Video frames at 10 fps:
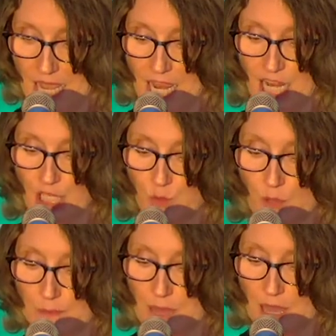Each
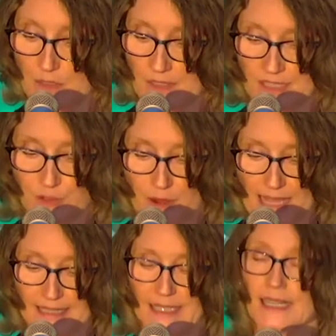one models a
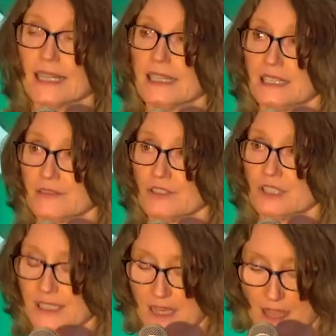drastically different
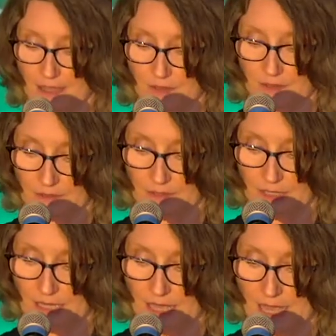style,
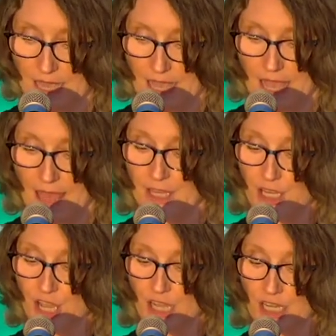and the
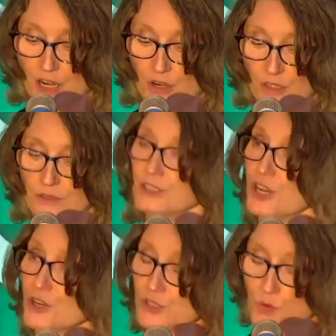young girl
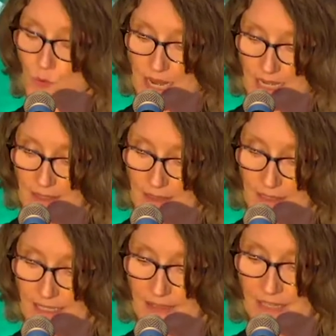turned queen
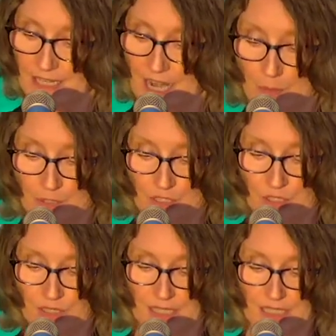is given an
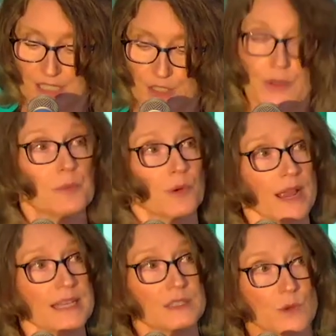opportunity to
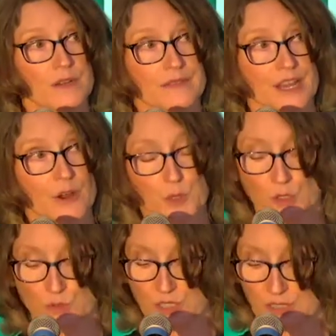embrace one of their
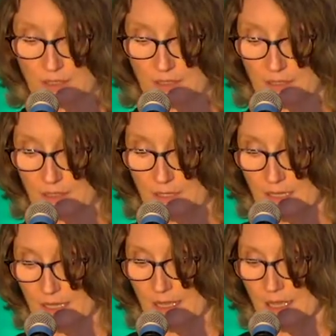approaches.
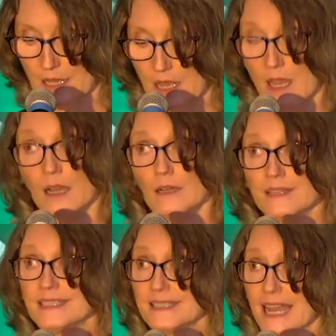The
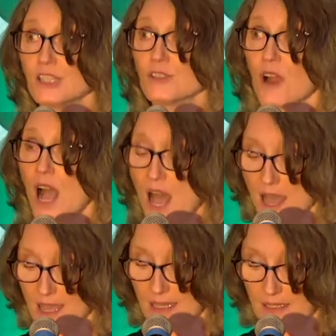stakes are
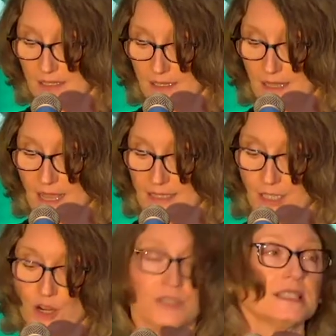high, as
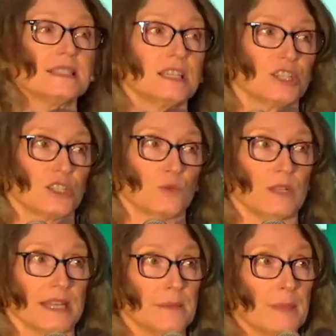her decision will
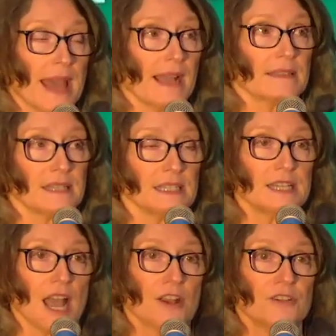impact the
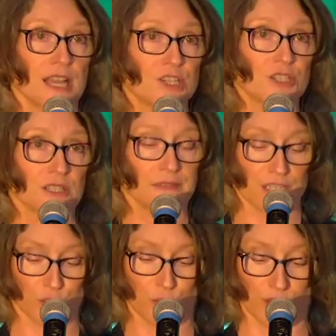entire nation of
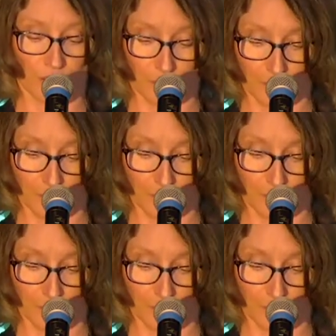Israel.